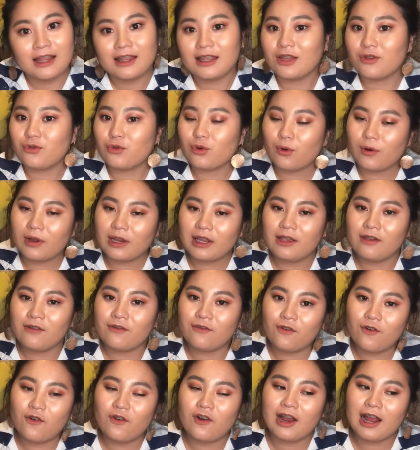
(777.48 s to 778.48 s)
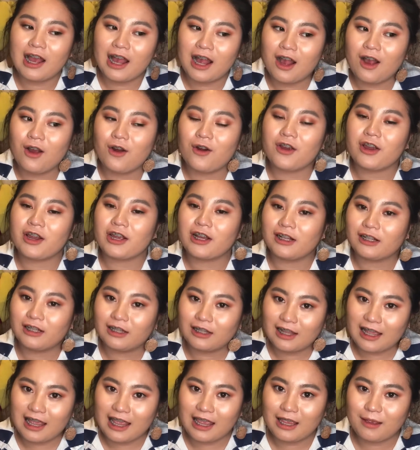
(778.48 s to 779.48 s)
the 24-hour
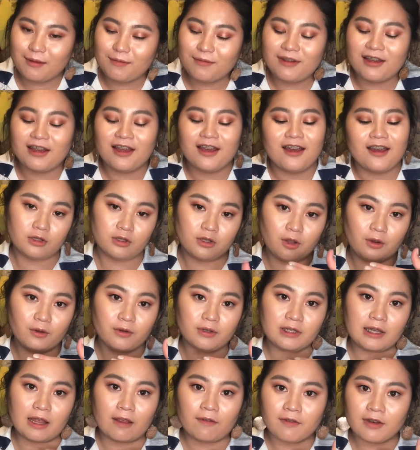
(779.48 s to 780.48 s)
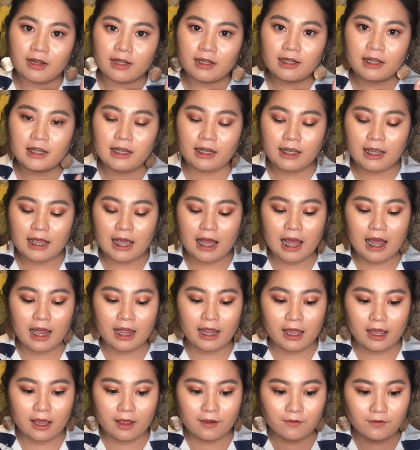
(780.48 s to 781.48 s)
claim. So definitely I
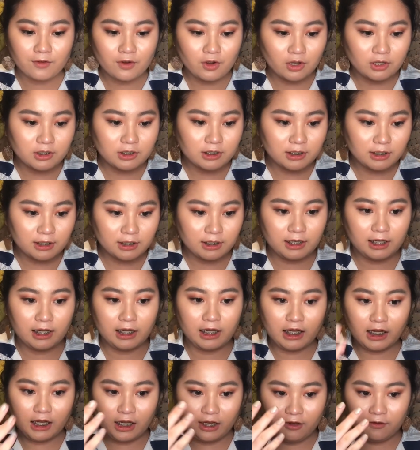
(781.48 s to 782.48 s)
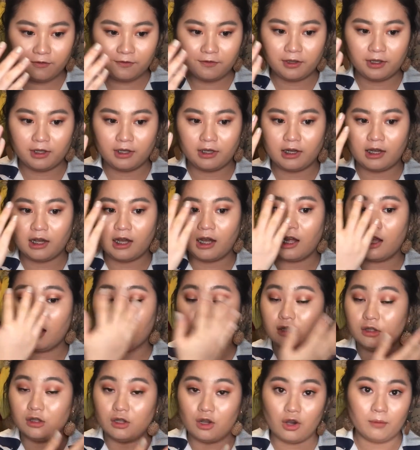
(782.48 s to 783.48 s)
have gotten even a
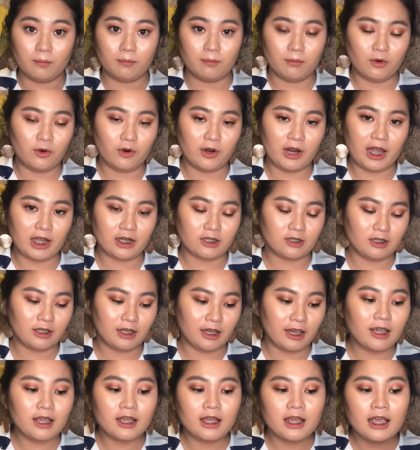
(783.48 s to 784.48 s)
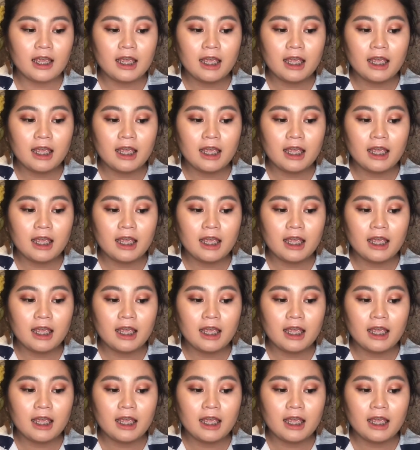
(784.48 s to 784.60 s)
lot more, actually.